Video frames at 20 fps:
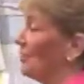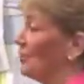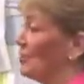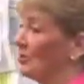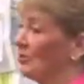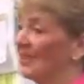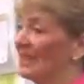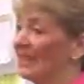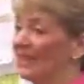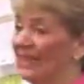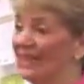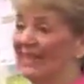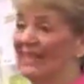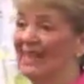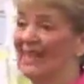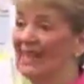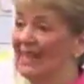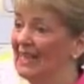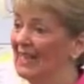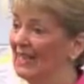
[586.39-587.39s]
and you do it again,
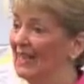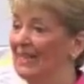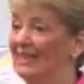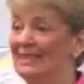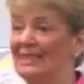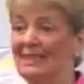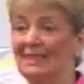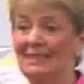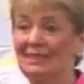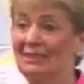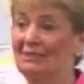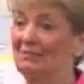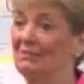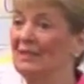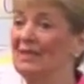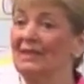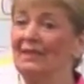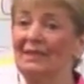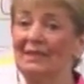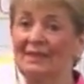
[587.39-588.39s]
it doesn't
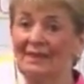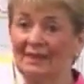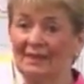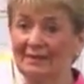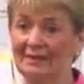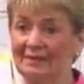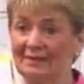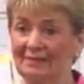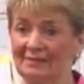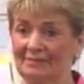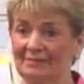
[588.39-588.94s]
mean a thing.